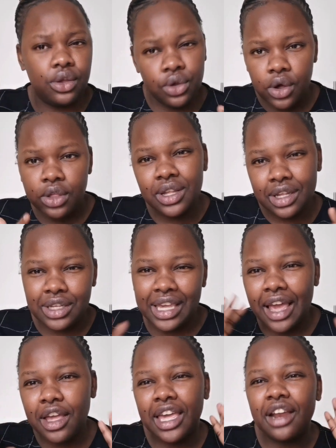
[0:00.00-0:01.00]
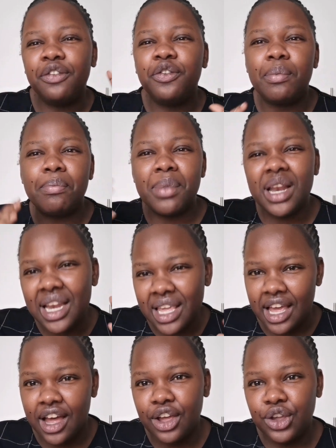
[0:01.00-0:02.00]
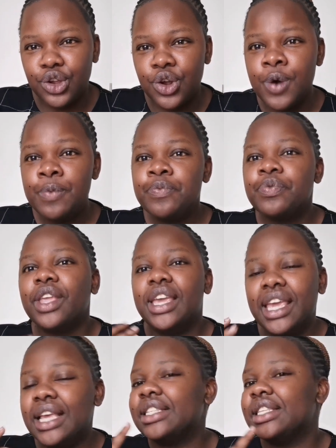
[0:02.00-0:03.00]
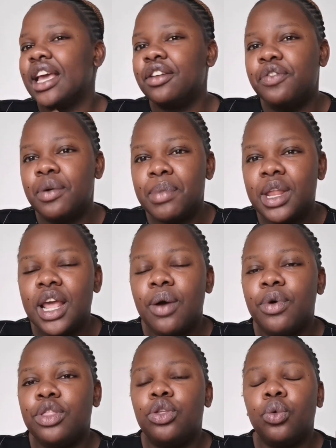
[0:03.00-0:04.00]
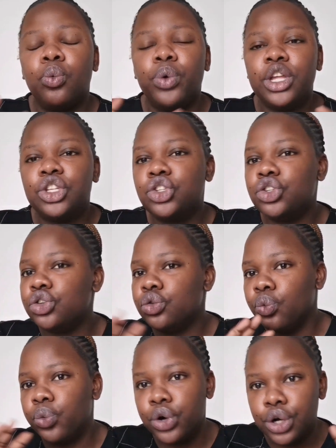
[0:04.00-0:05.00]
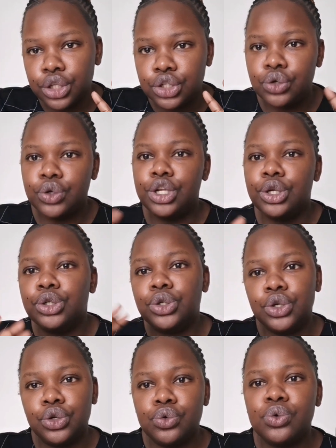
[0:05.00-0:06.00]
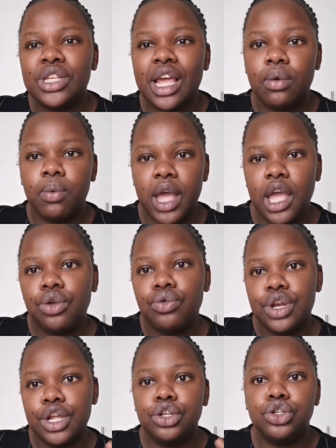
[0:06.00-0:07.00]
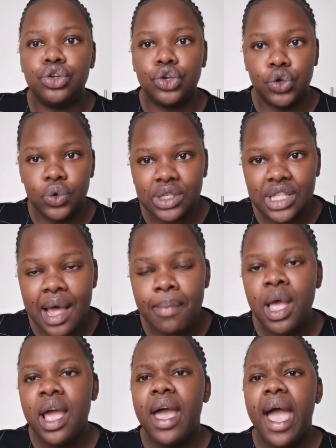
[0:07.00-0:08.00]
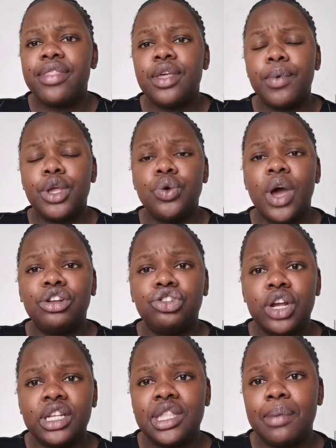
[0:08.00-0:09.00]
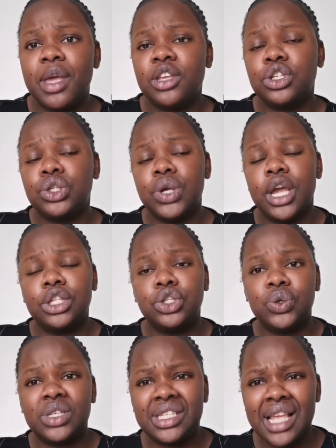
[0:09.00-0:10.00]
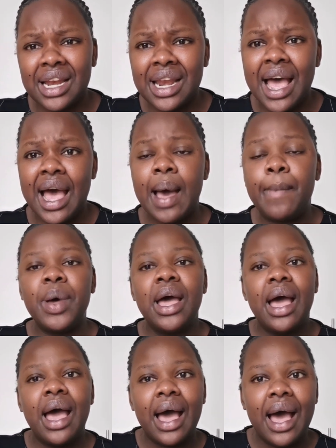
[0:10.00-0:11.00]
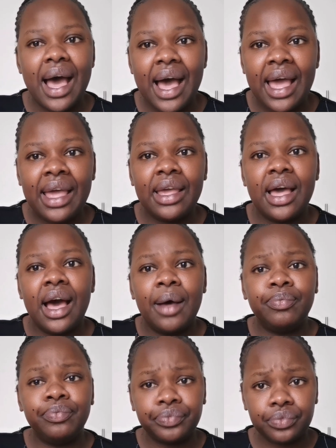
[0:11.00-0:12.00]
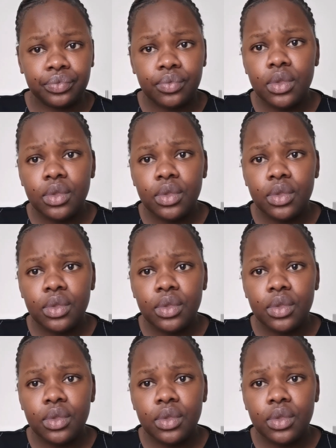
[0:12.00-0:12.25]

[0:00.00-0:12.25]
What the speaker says: You know, get familiar, you know. Yes, get familiar with which words you need to use and where you need to use them. And then when you address the magistrate, you stand up. Hi,